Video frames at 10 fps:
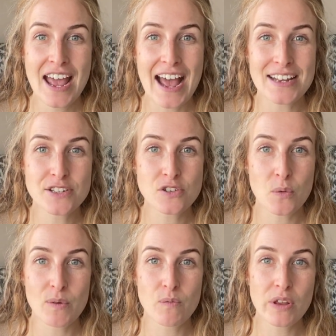And so
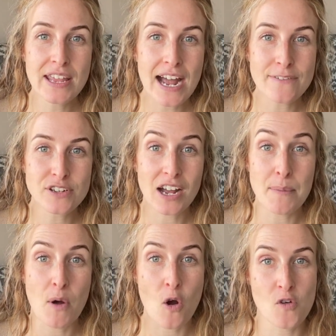we really have to come
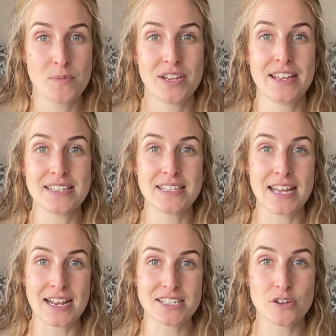home to these
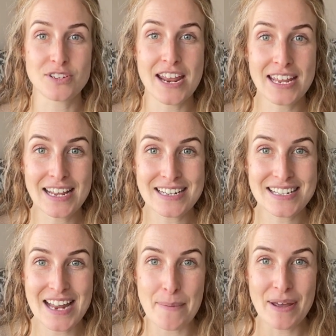things. So taking a step,